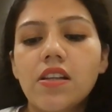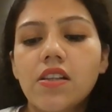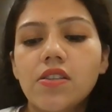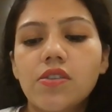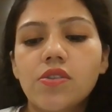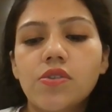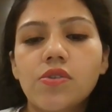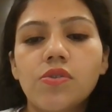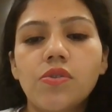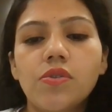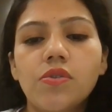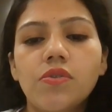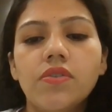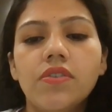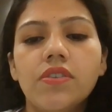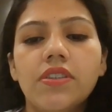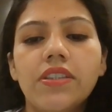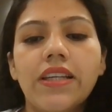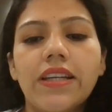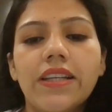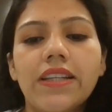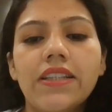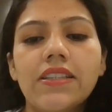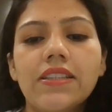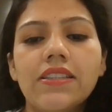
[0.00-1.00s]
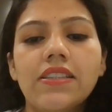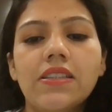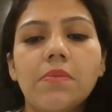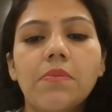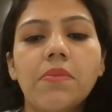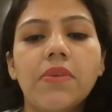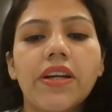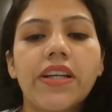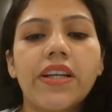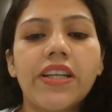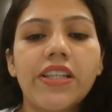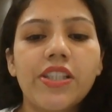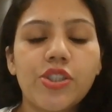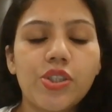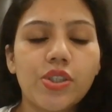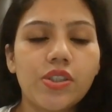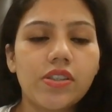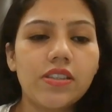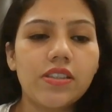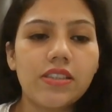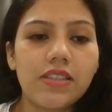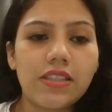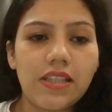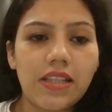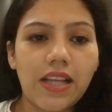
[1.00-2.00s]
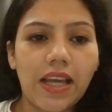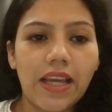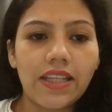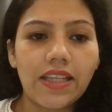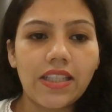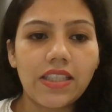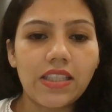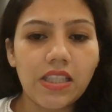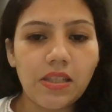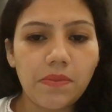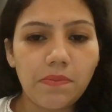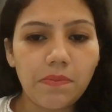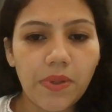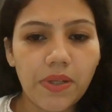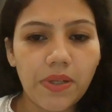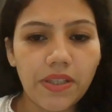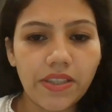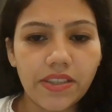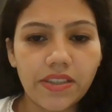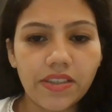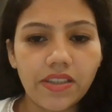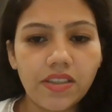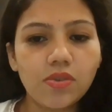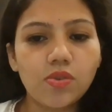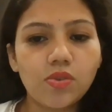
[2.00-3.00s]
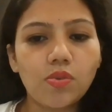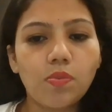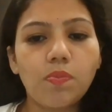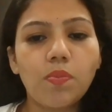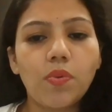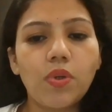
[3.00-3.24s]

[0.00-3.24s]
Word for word: So there is some conditions like team players.